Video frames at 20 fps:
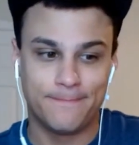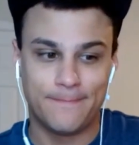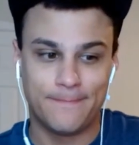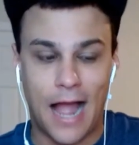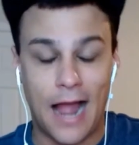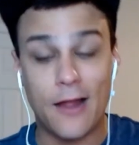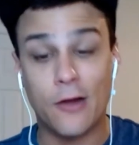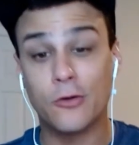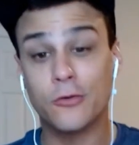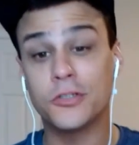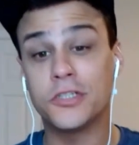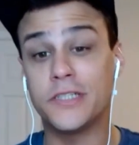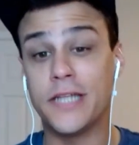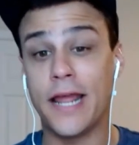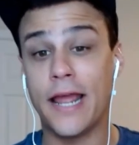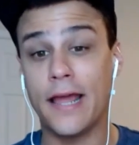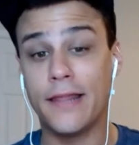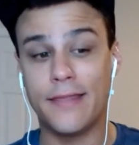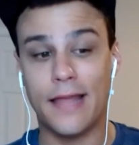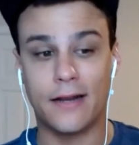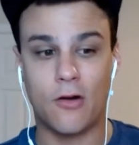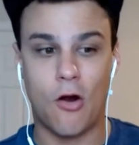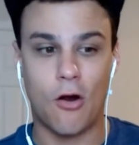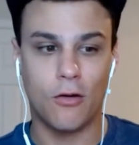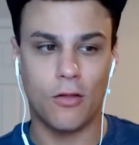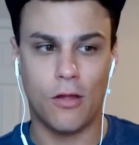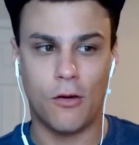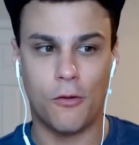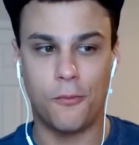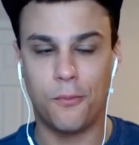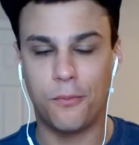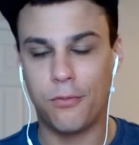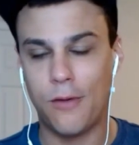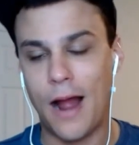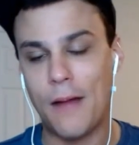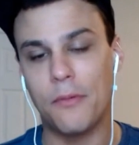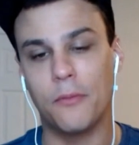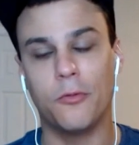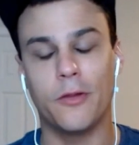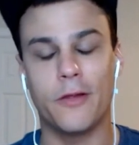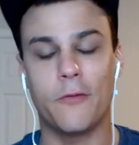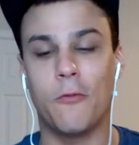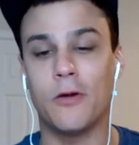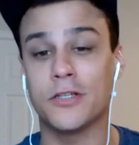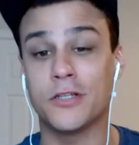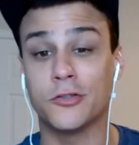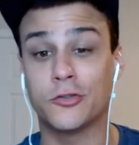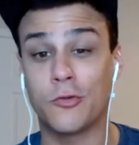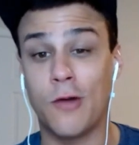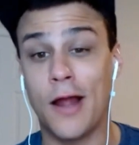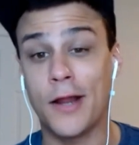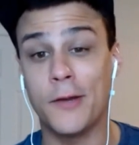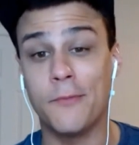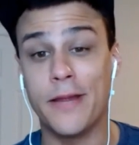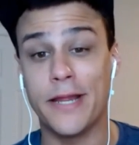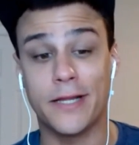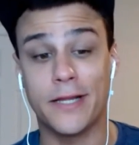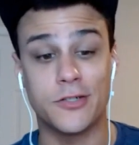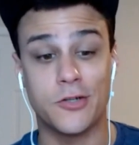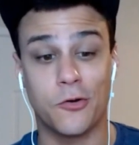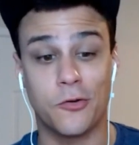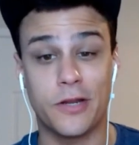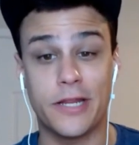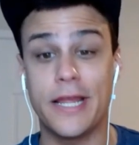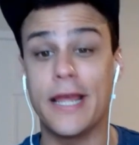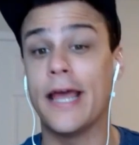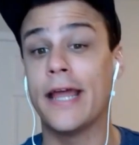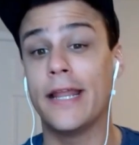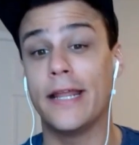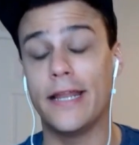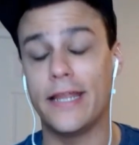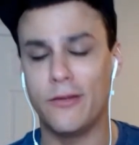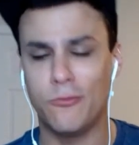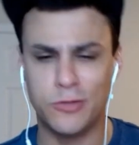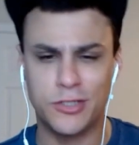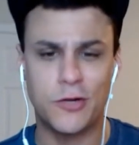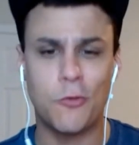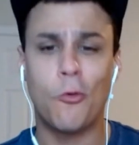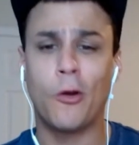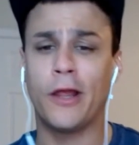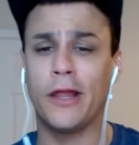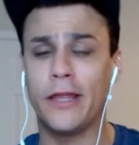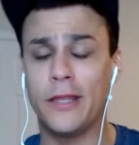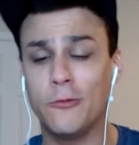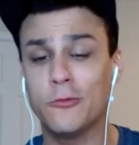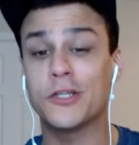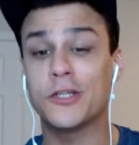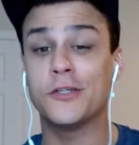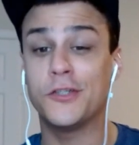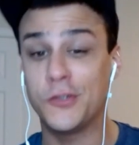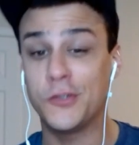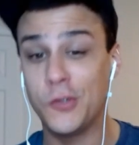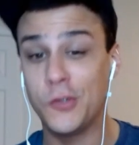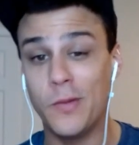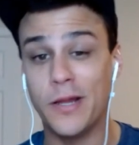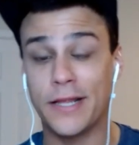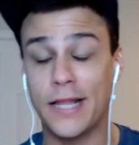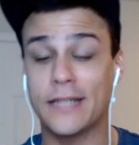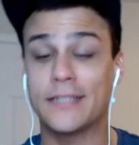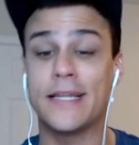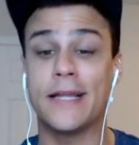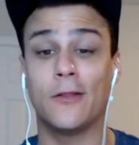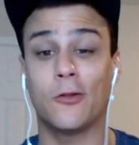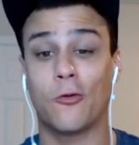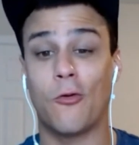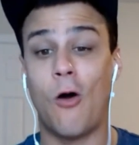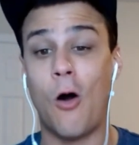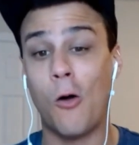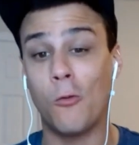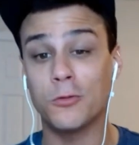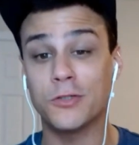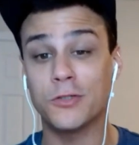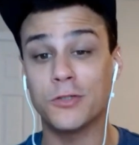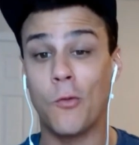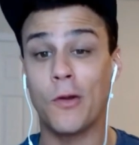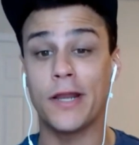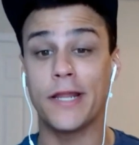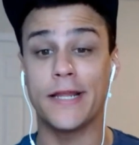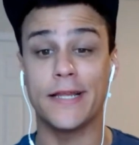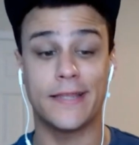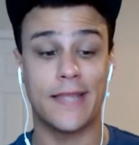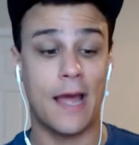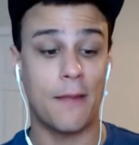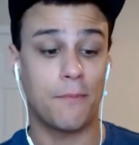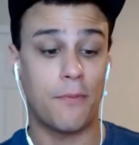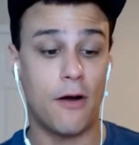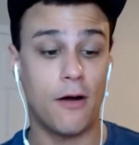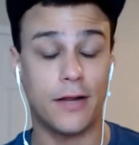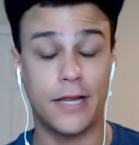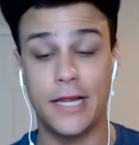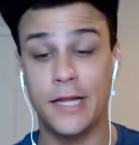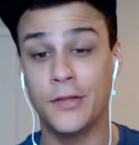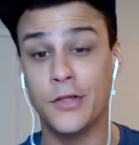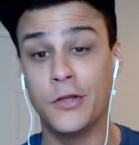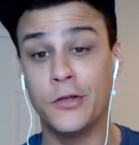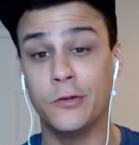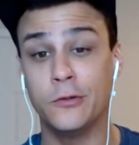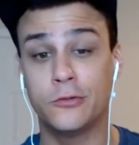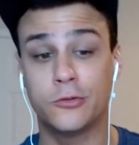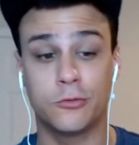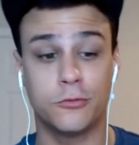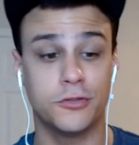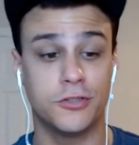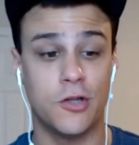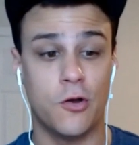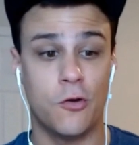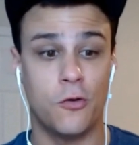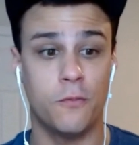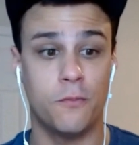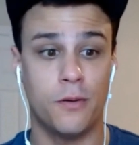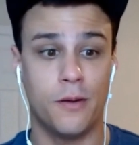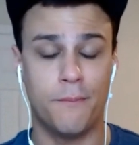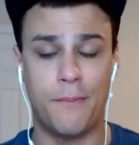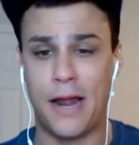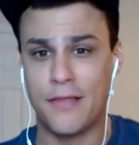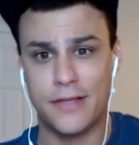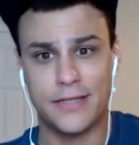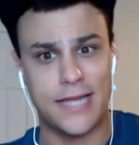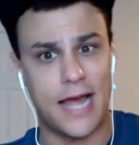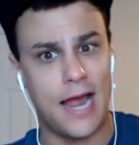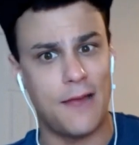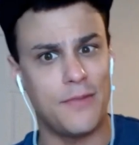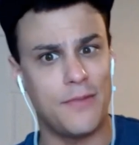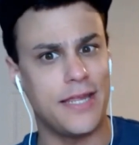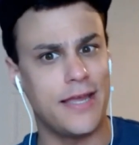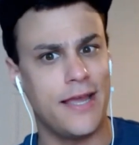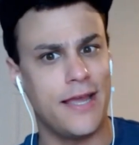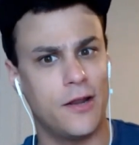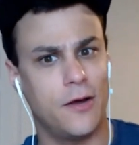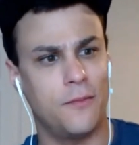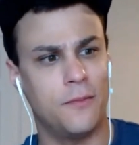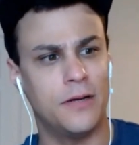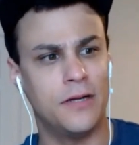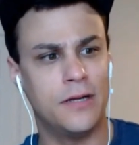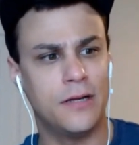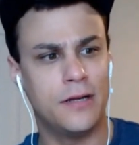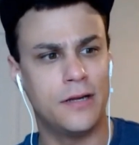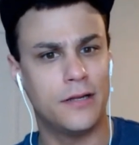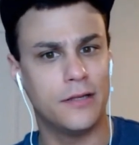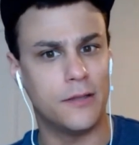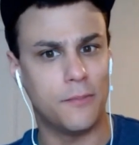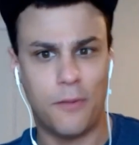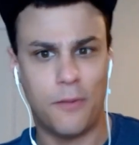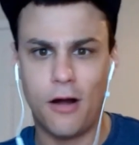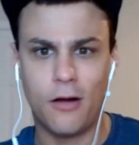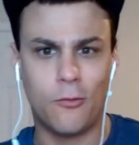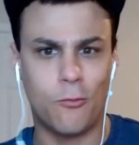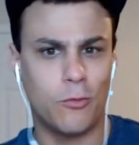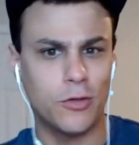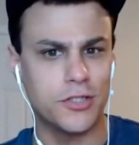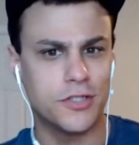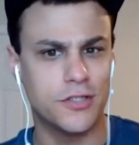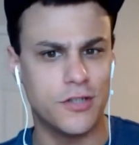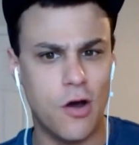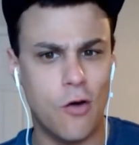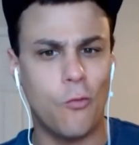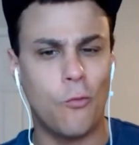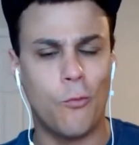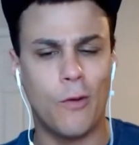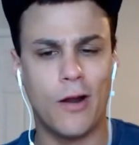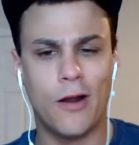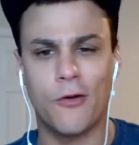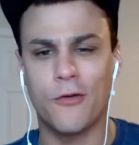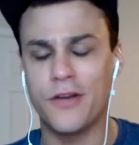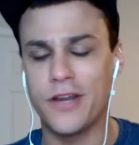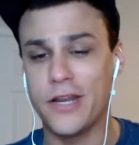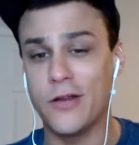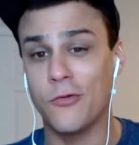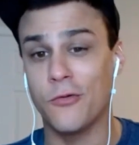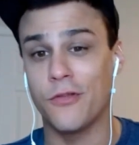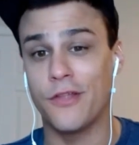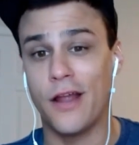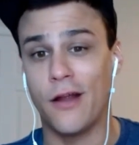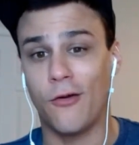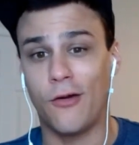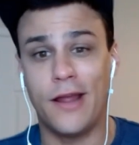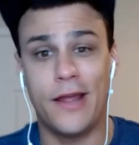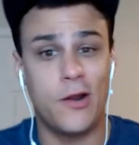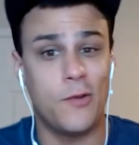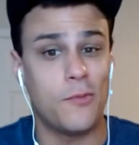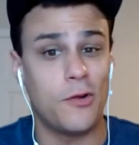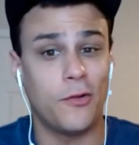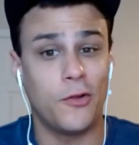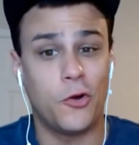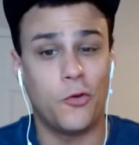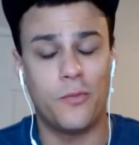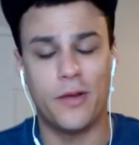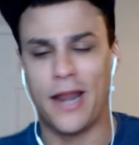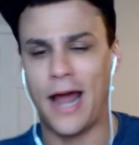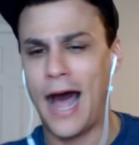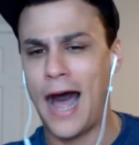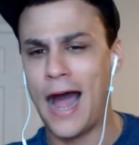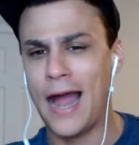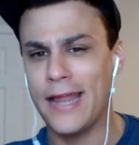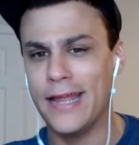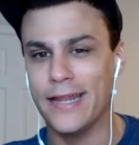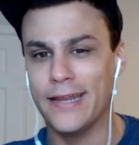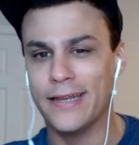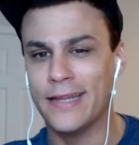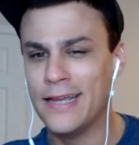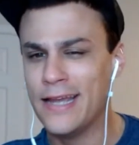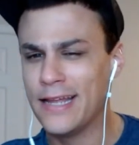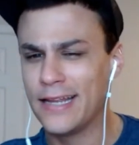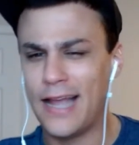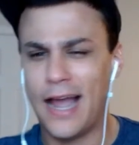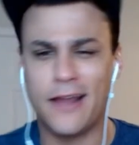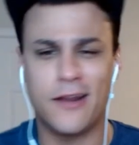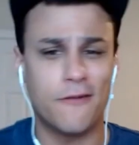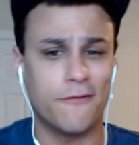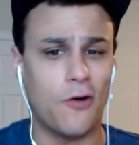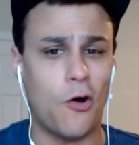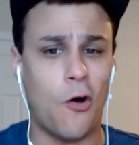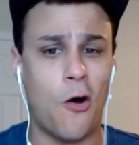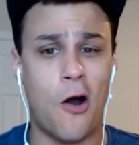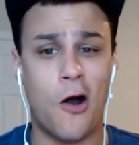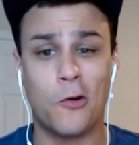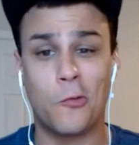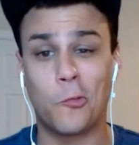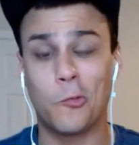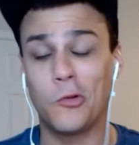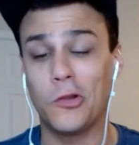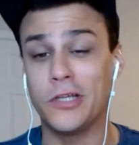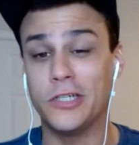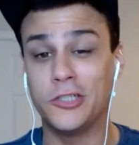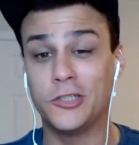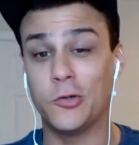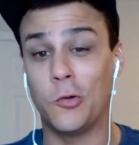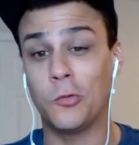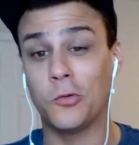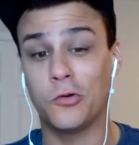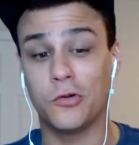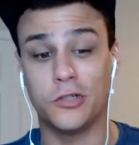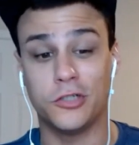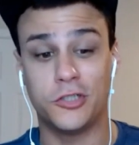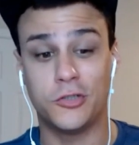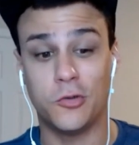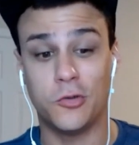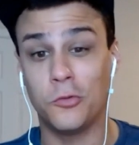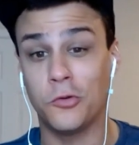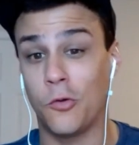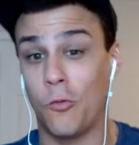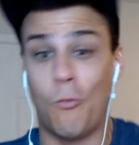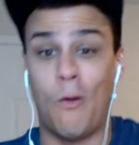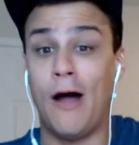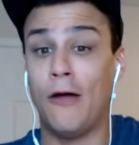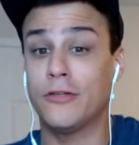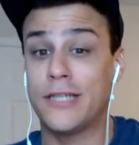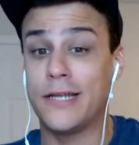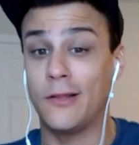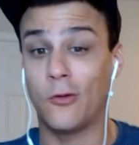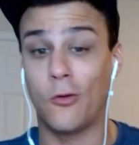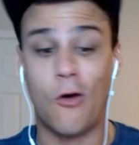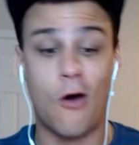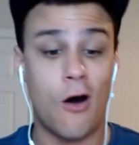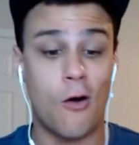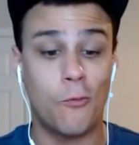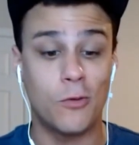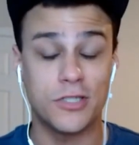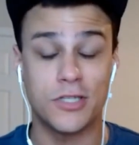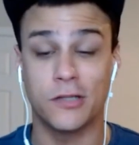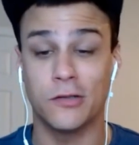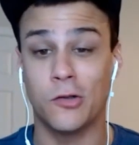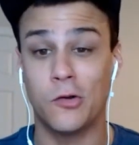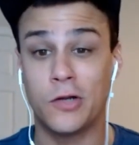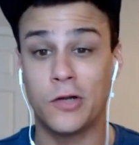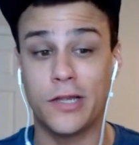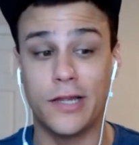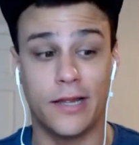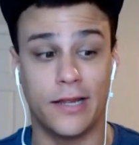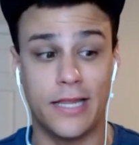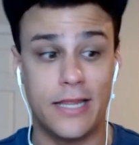I understand that Carlo probably wasn't trying to make a dirty hit. And he was assuming that Taylor Hall was going to get that puck in the neutral zone. But by the time he hit him, the puck was nowhere near there, hit him a little bit high and kind of awkwardly shoulder to shoulder while Taylor Hall wasn't looking.